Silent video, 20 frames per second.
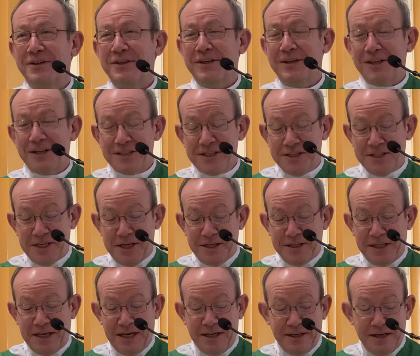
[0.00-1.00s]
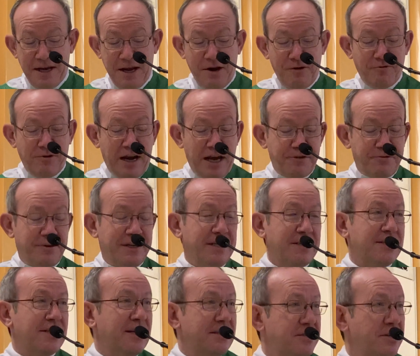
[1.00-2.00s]
He doesn't say that. Rather, he
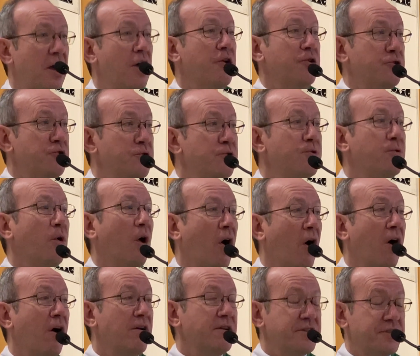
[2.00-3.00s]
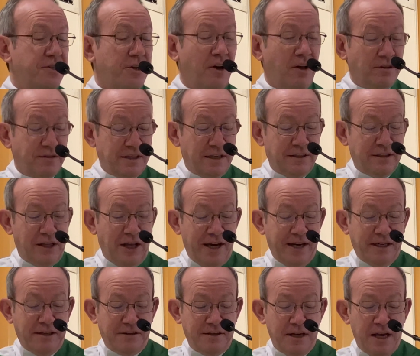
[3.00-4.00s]
says, "You are salt and
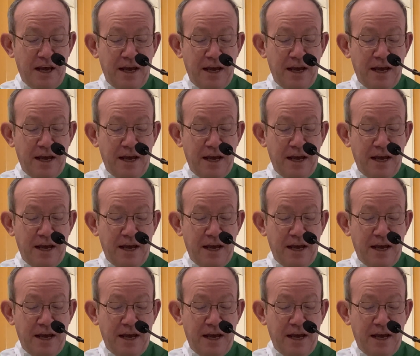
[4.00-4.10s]
light.